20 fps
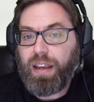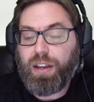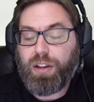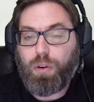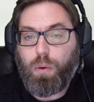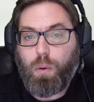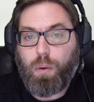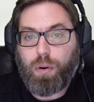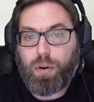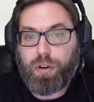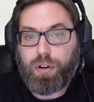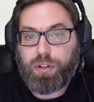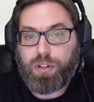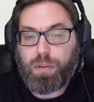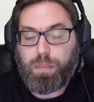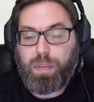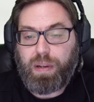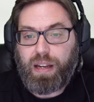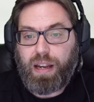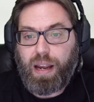in order
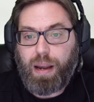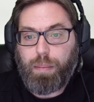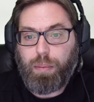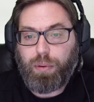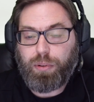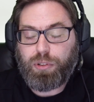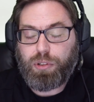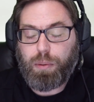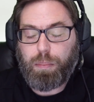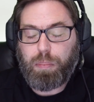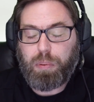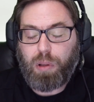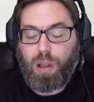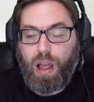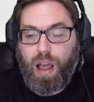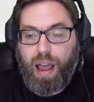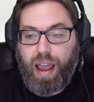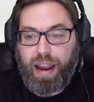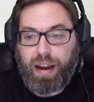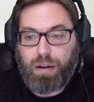to be able to
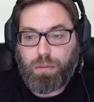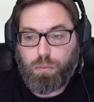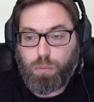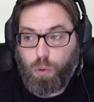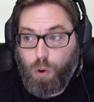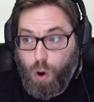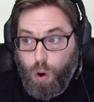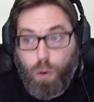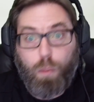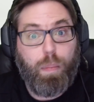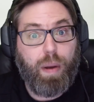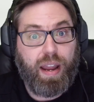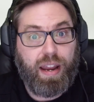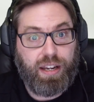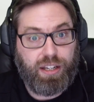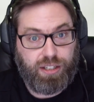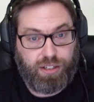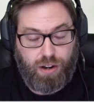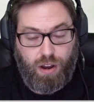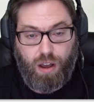apply
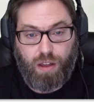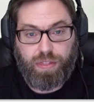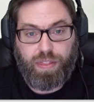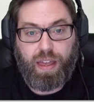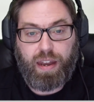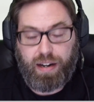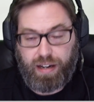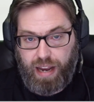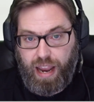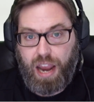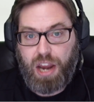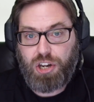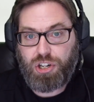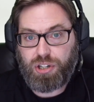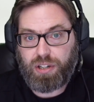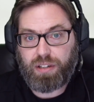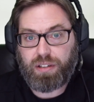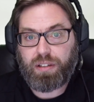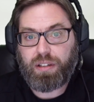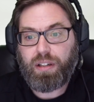row-based
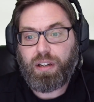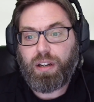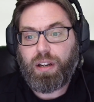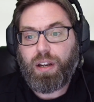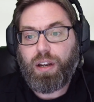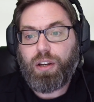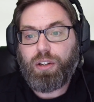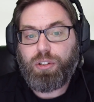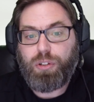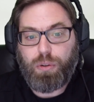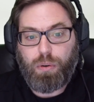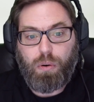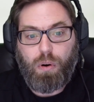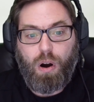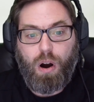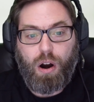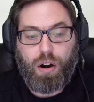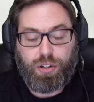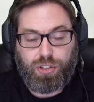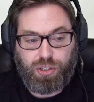authentication
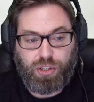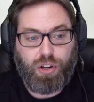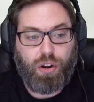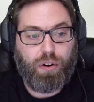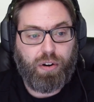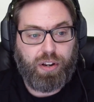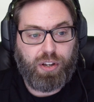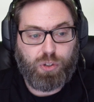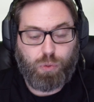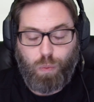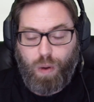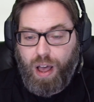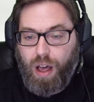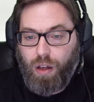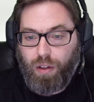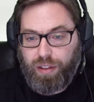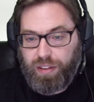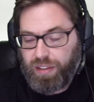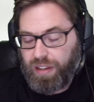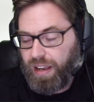to our security as
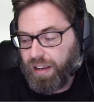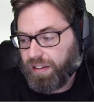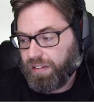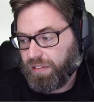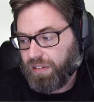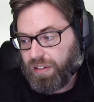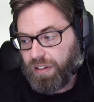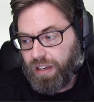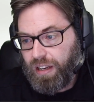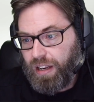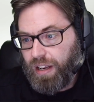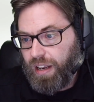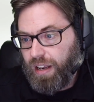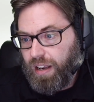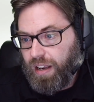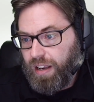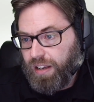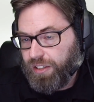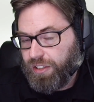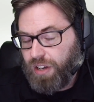well. And
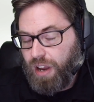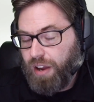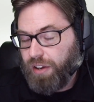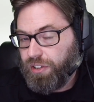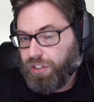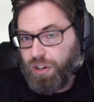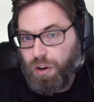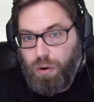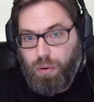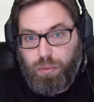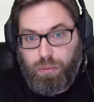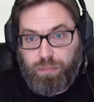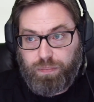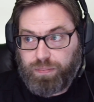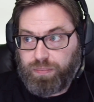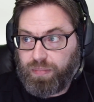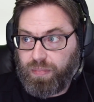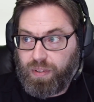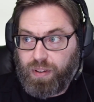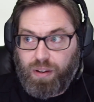so
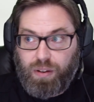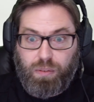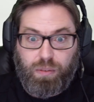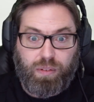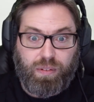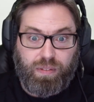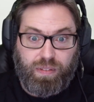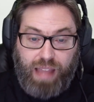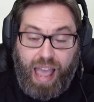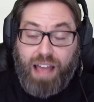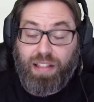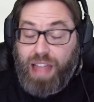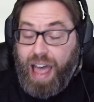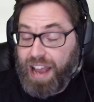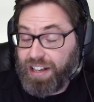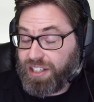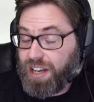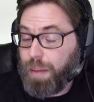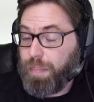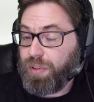that
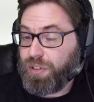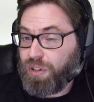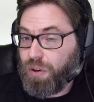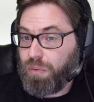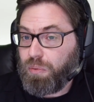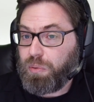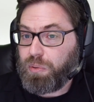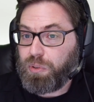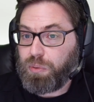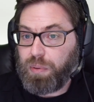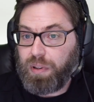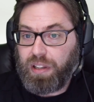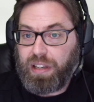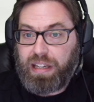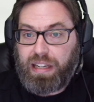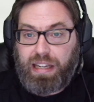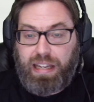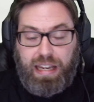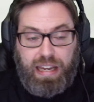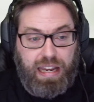last episode was
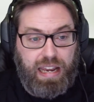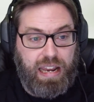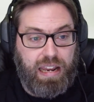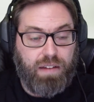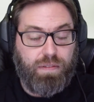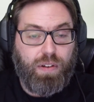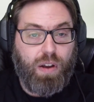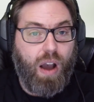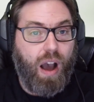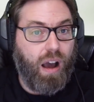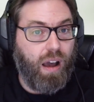really key. If you